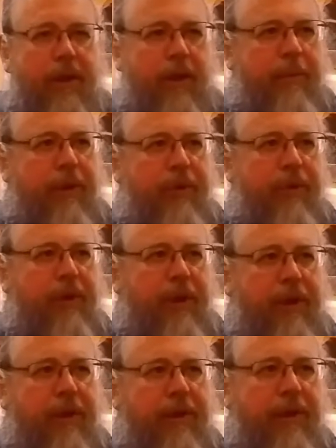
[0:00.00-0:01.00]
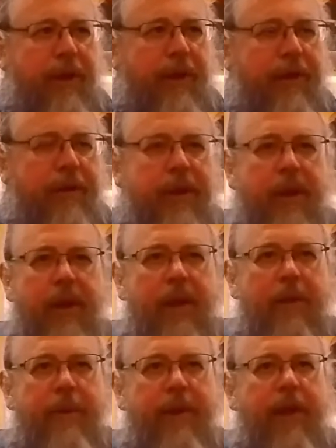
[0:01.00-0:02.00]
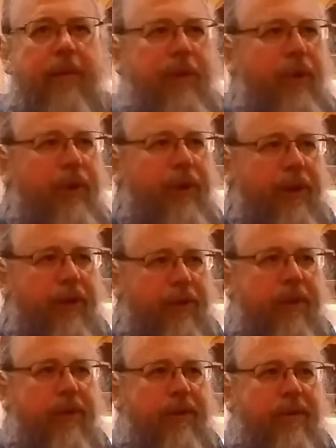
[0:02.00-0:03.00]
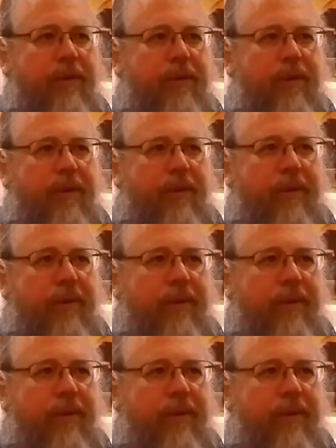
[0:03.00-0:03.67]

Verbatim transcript: capitulated and, and became unions. Mm-hmm.